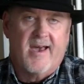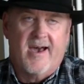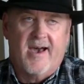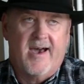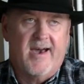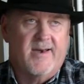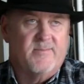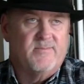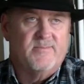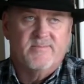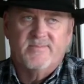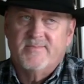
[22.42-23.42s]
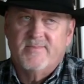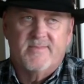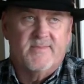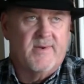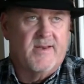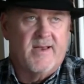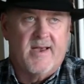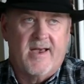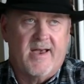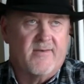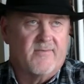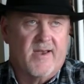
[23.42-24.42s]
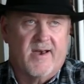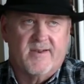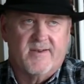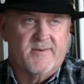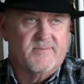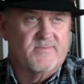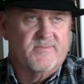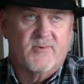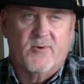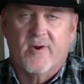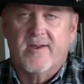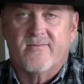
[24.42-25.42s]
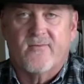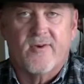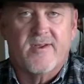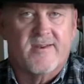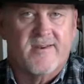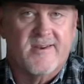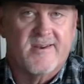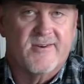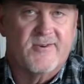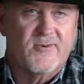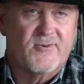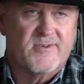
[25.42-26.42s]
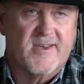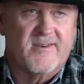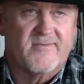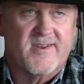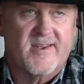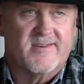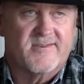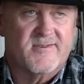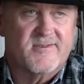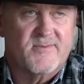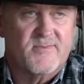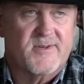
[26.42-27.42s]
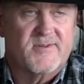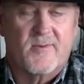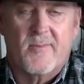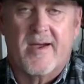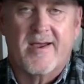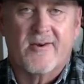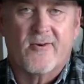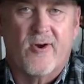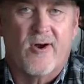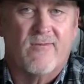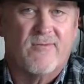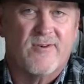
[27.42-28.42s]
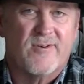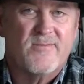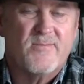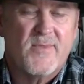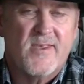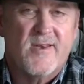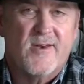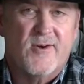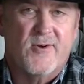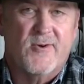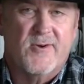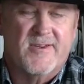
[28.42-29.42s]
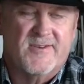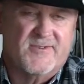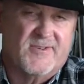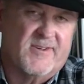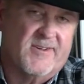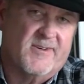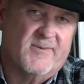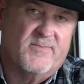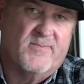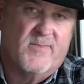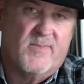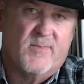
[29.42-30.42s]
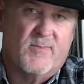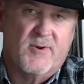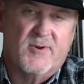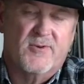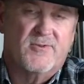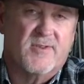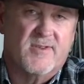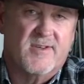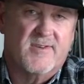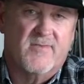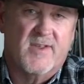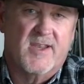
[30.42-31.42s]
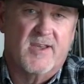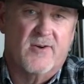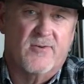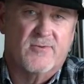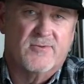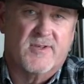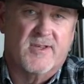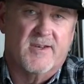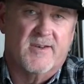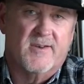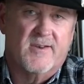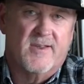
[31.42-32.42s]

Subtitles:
I've got a great friend here who's out of Texas, Mr. Mike Crawford, who is producing these videos, and